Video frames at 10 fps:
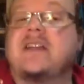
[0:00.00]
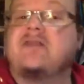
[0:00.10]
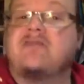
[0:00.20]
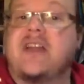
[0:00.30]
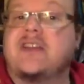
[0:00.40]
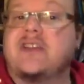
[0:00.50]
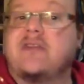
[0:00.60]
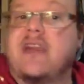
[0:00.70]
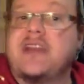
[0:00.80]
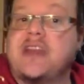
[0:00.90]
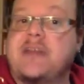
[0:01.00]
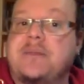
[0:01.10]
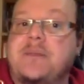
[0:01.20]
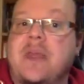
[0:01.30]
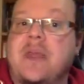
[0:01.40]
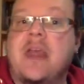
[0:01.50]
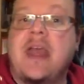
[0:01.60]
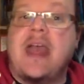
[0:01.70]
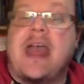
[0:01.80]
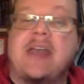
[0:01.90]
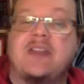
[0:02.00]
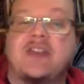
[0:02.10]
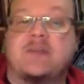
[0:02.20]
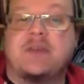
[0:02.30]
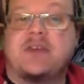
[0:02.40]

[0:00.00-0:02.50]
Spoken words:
regulatory regime. And just